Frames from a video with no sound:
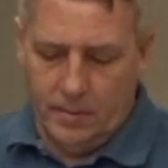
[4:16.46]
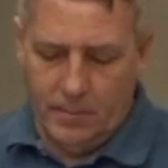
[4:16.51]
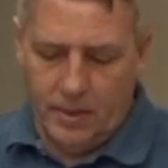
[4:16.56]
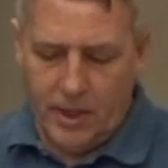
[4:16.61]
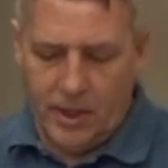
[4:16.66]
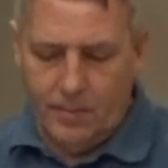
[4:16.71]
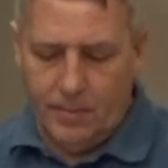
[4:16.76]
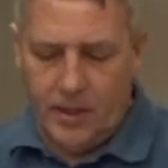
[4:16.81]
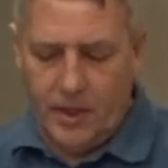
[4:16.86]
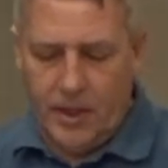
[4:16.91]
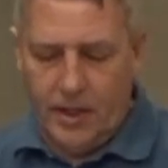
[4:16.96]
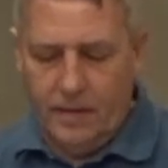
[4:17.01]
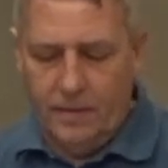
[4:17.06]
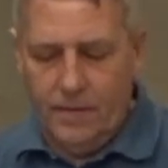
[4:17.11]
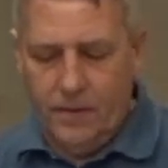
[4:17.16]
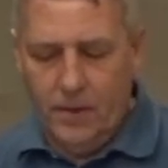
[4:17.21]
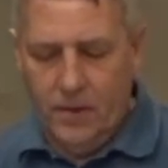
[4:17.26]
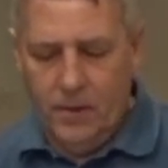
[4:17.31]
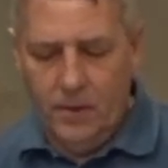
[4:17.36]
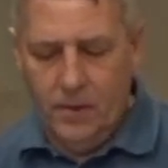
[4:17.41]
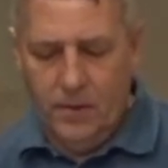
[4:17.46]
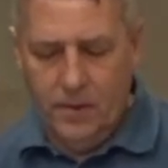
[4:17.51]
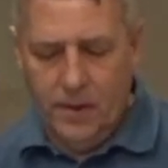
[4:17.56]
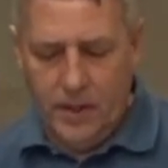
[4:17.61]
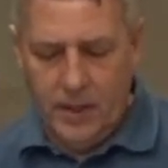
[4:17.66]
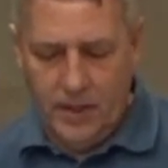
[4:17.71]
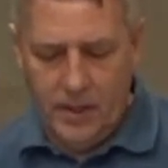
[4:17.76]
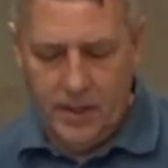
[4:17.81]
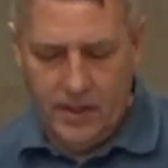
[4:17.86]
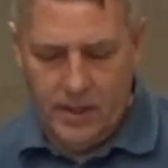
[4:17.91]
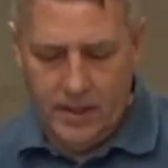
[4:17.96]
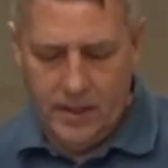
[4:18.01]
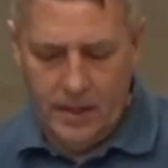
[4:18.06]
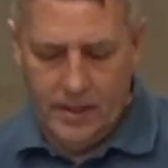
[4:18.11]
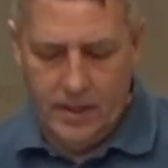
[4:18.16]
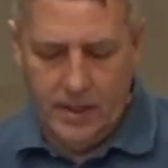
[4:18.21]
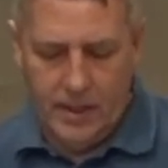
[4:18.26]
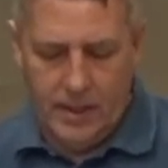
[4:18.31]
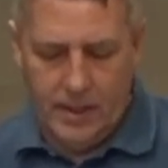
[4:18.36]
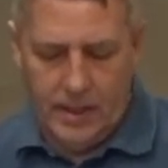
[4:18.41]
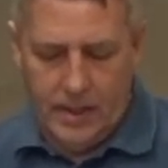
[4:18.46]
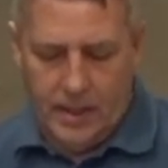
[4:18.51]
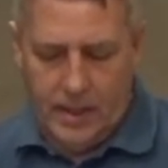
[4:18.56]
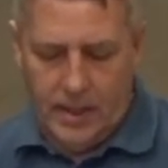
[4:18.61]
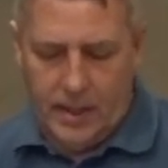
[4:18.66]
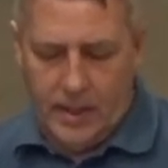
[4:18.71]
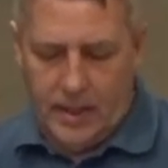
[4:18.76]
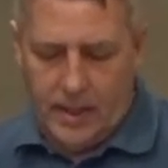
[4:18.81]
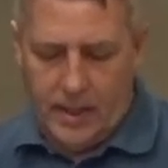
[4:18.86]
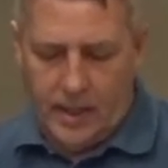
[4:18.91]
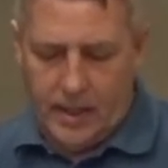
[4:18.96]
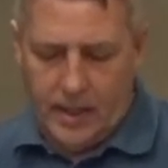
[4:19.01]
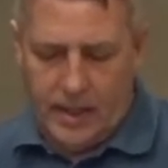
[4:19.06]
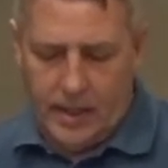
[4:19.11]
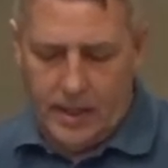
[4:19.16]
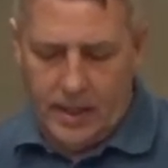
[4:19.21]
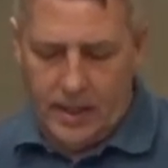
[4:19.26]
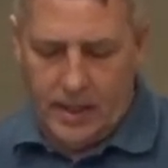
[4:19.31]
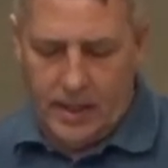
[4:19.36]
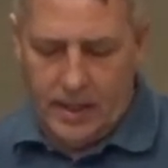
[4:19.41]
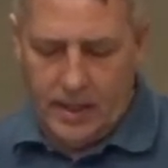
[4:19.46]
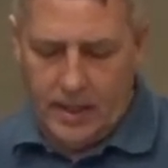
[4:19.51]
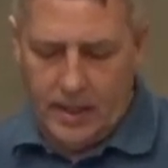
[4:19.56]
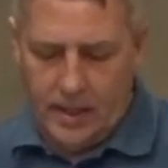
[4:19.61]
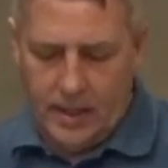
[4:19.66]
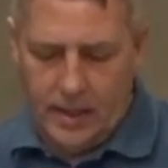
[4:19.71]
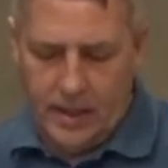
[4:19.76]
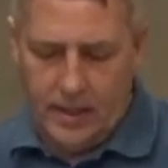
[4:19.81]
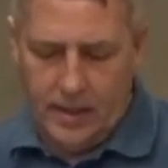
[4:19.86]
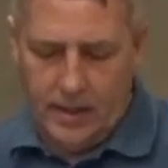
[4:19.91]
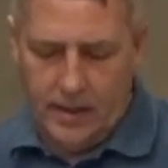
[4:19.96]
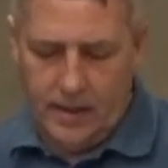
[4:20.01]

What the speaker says: I'll bring up the iPhone and